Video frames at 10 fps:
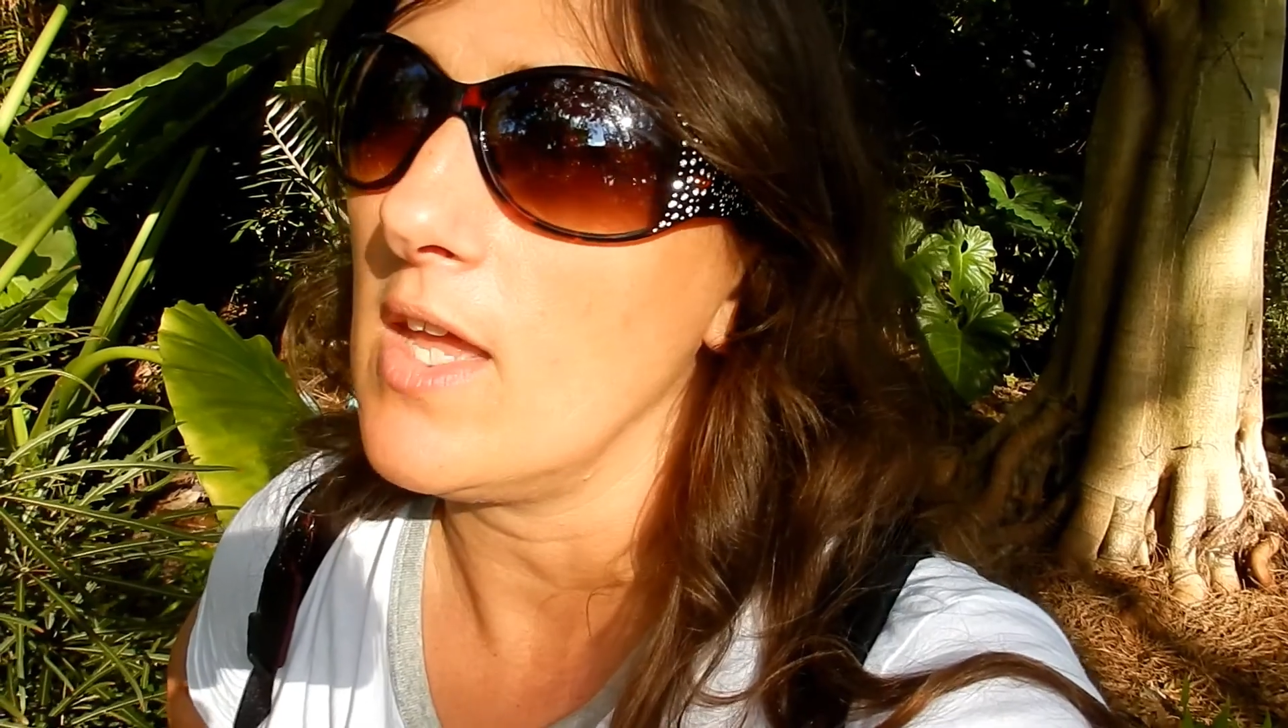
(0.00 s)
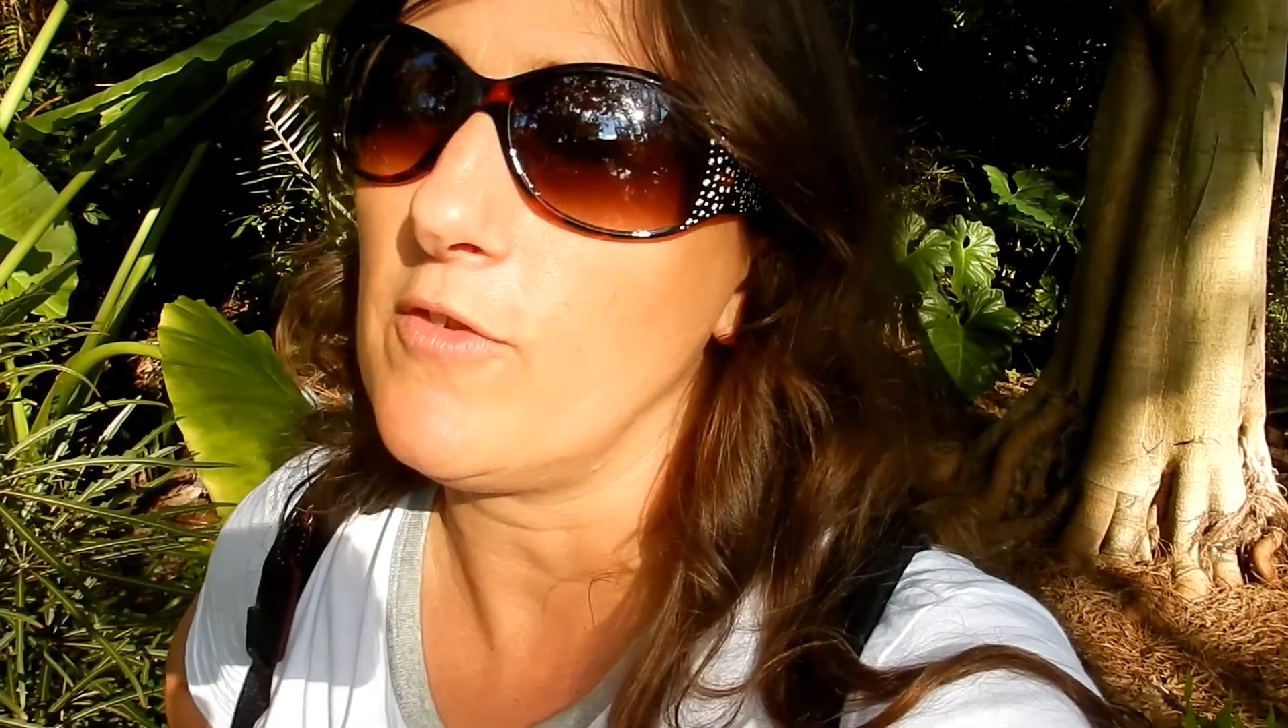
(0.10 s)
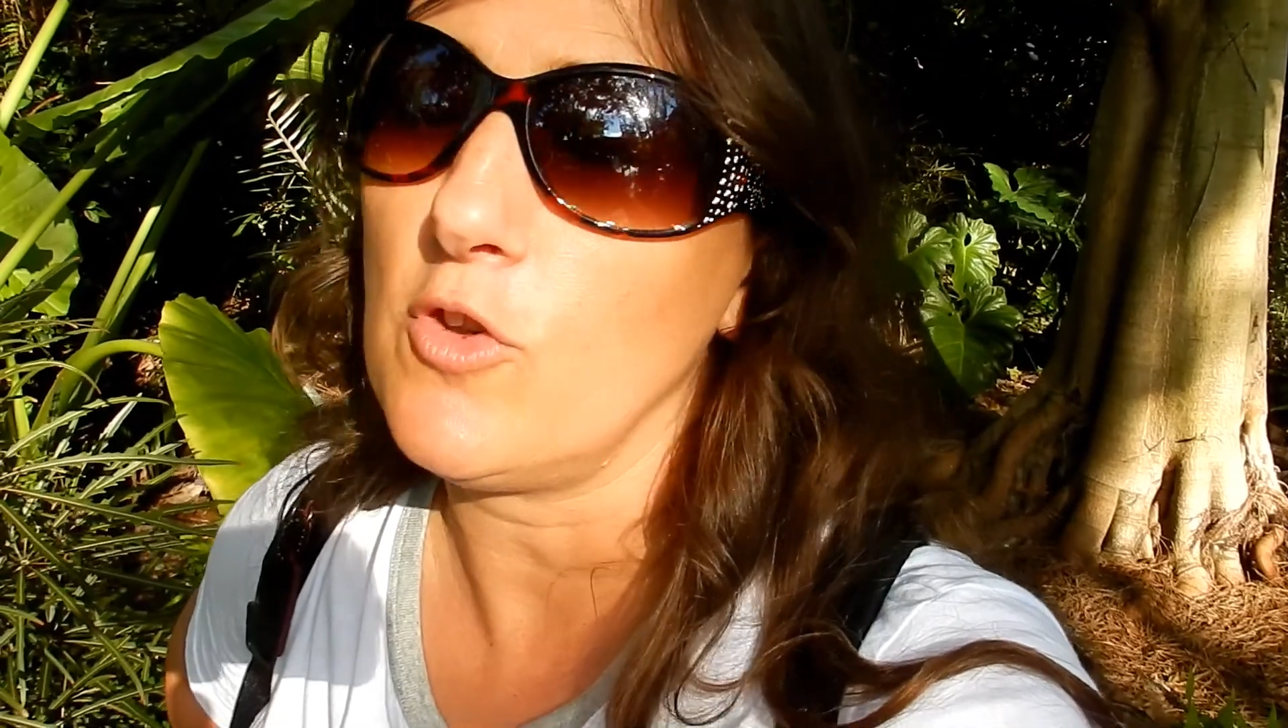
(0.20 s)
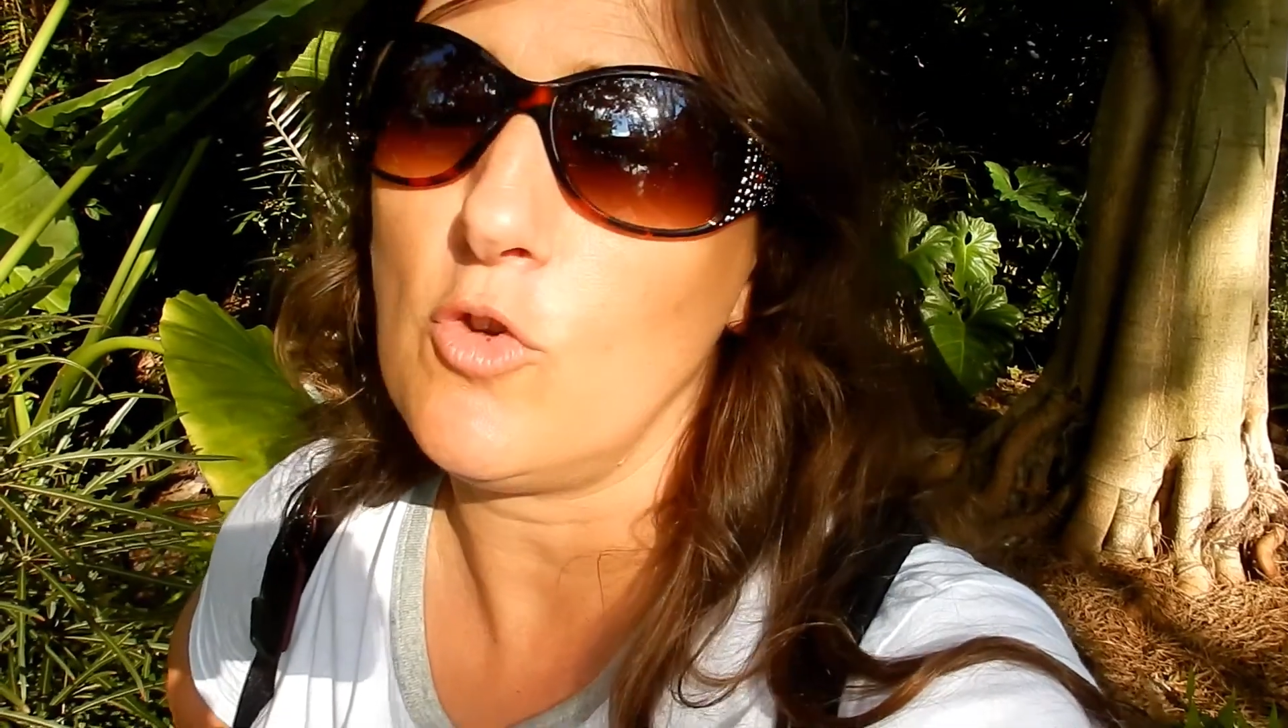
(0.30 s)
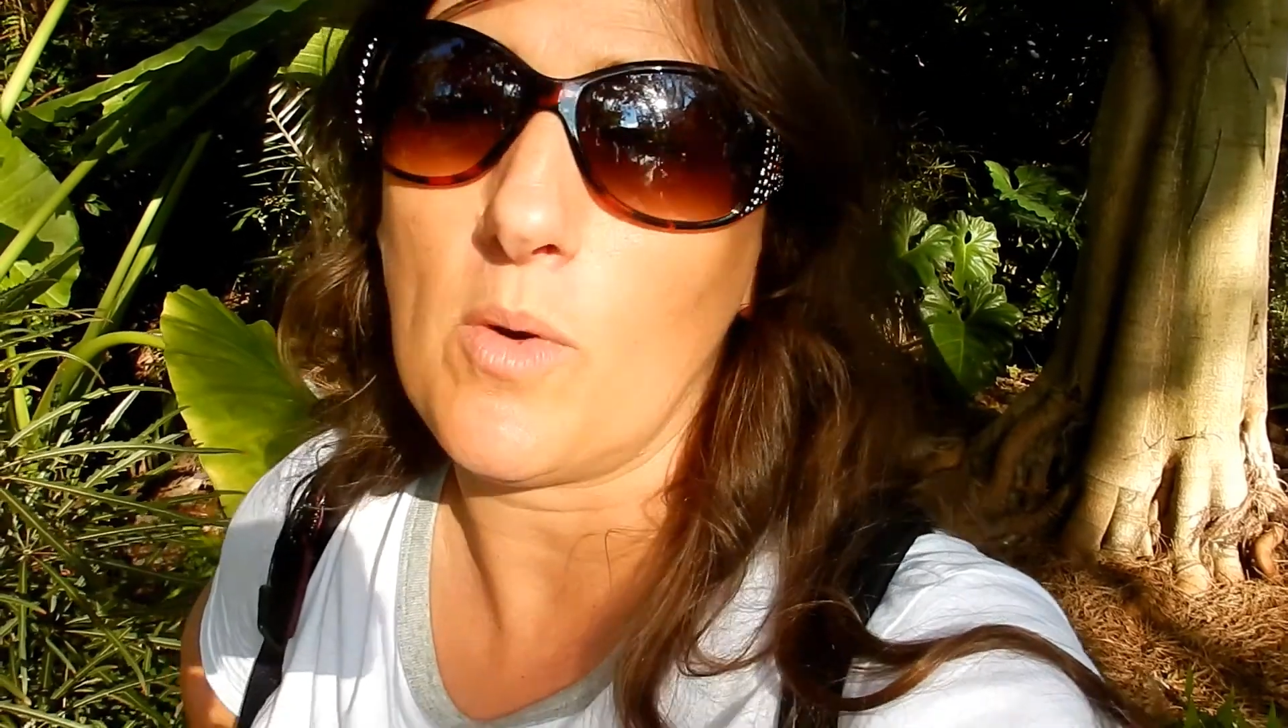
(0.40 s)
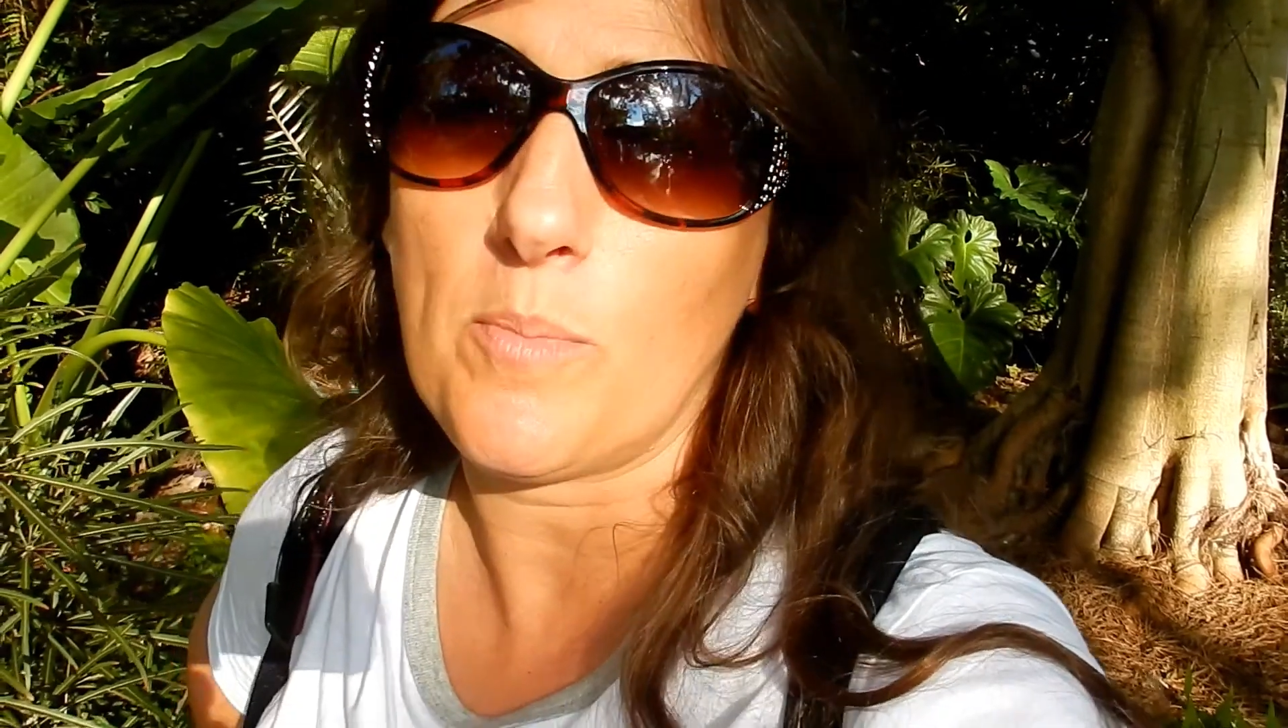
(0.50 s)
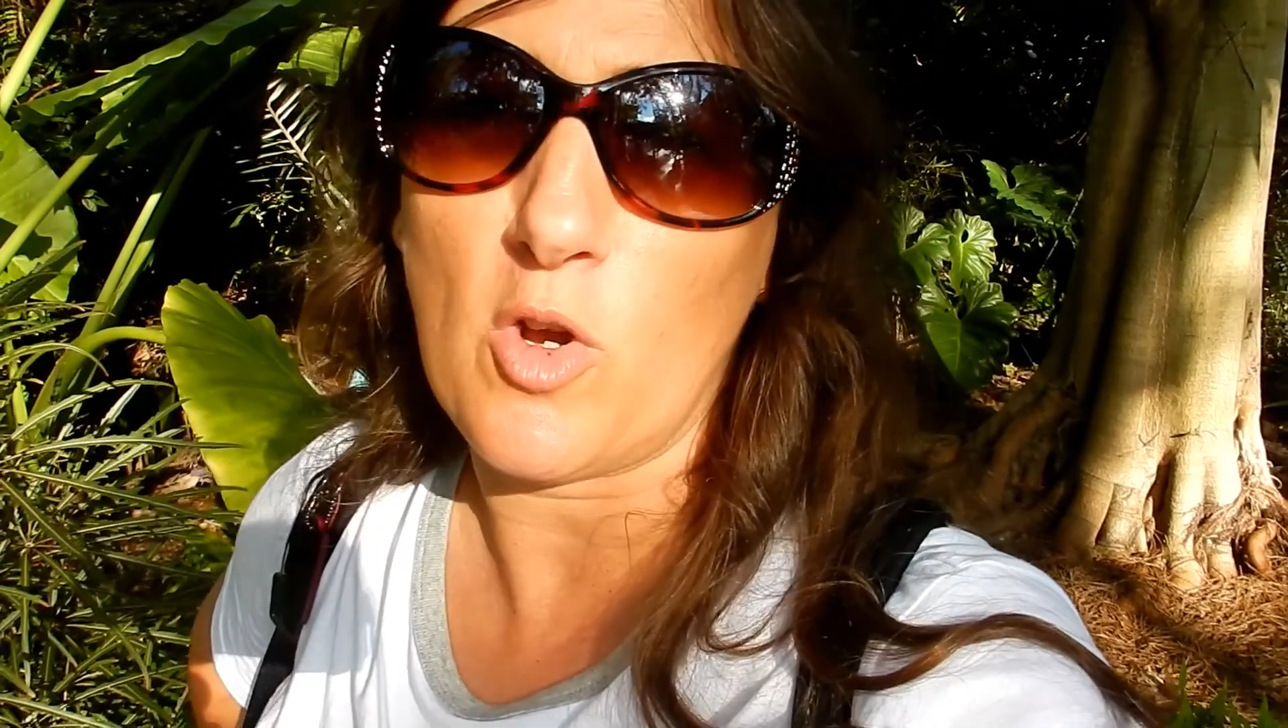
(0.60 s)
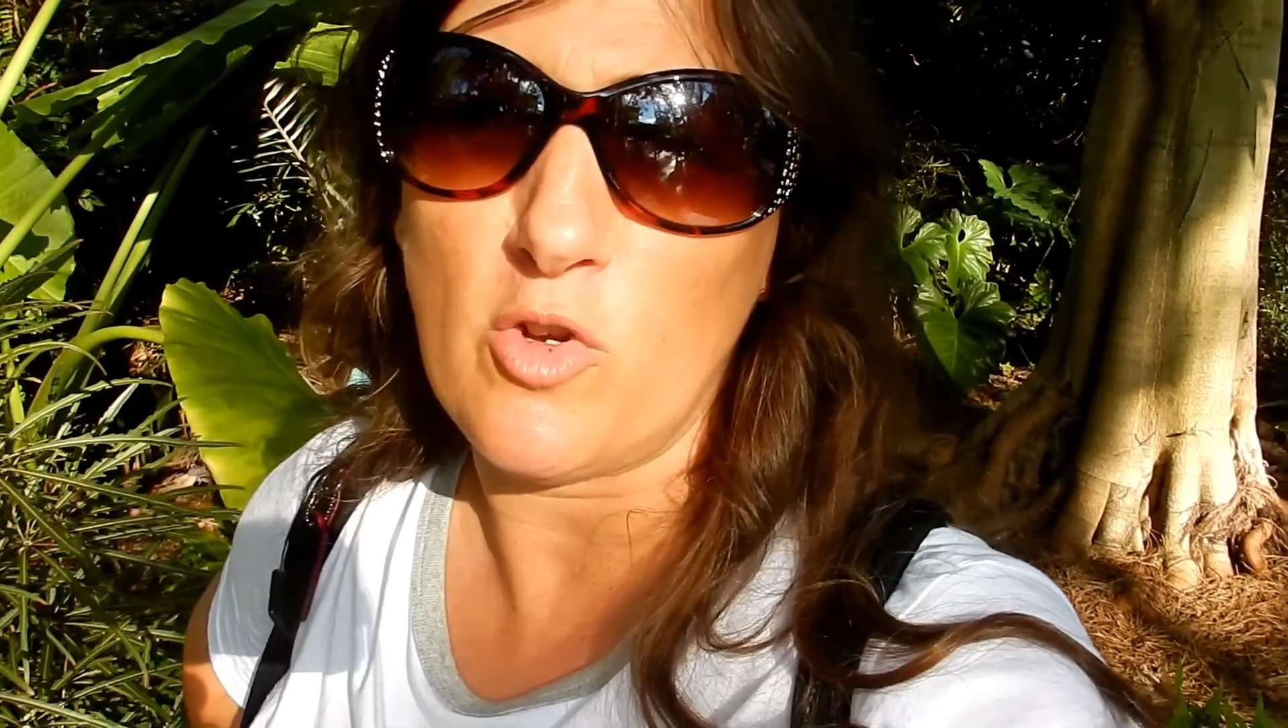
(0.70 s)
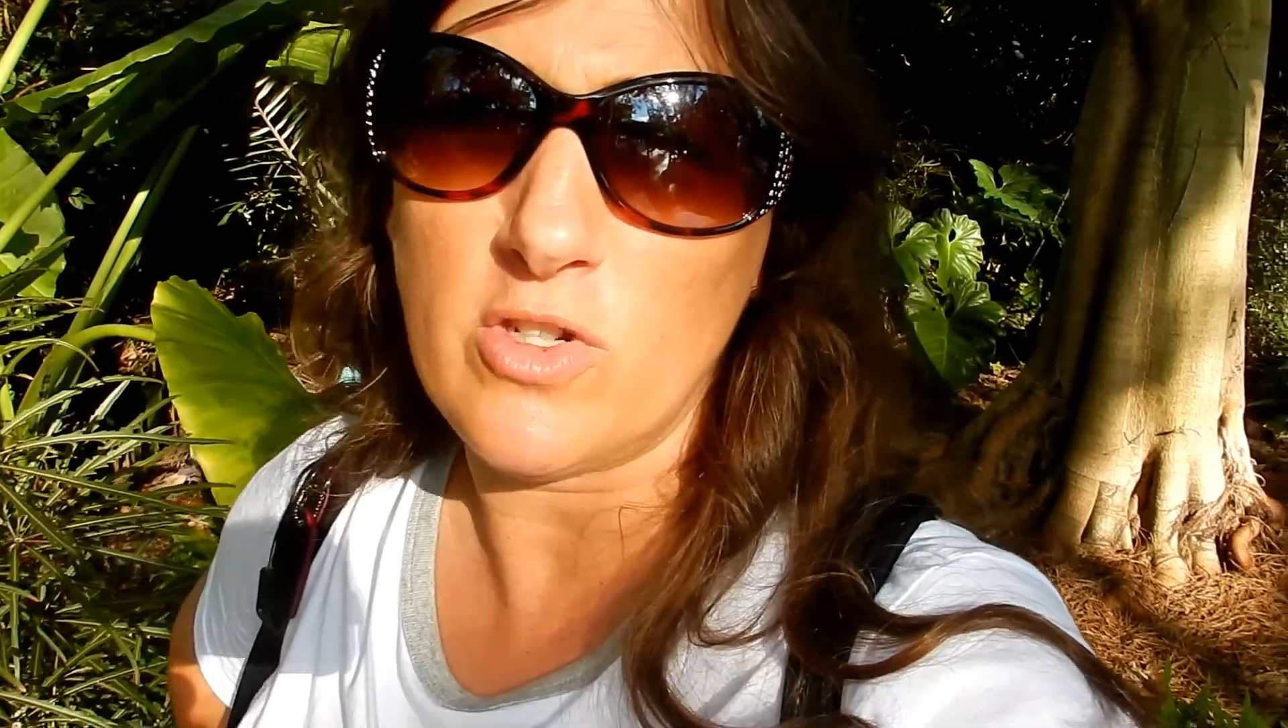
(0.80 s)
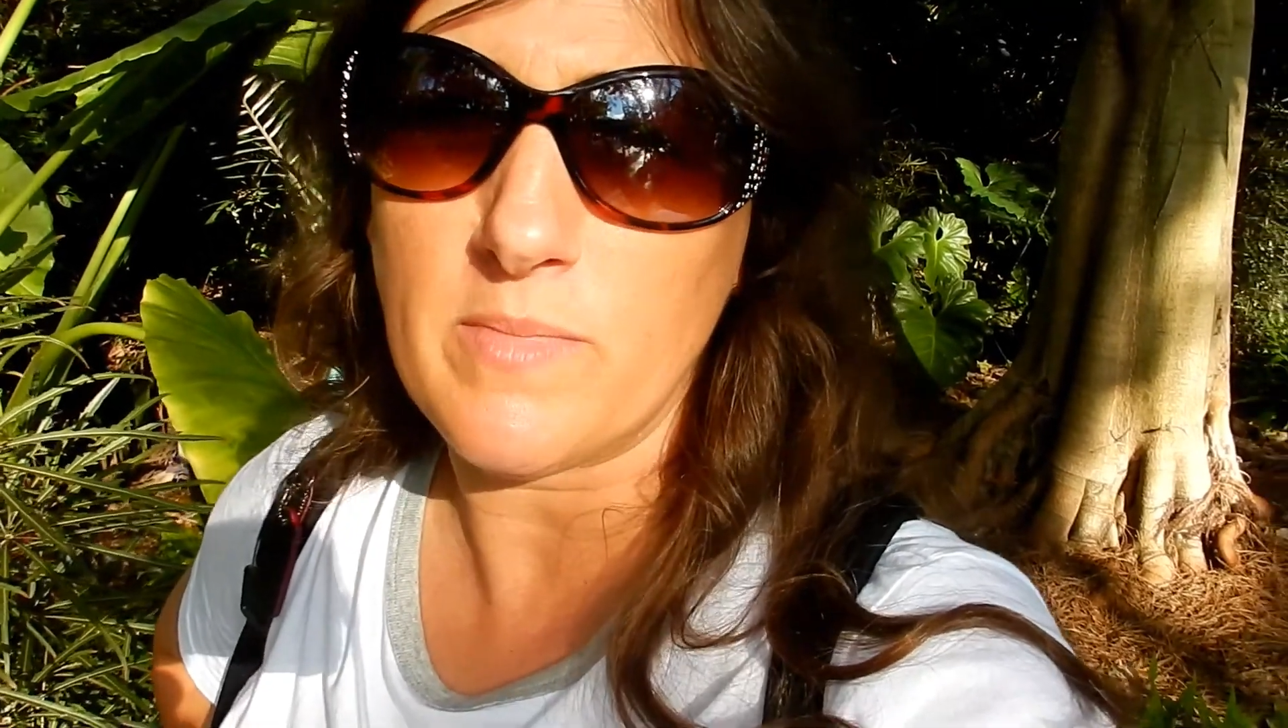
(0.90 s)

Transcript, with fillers: if you are prone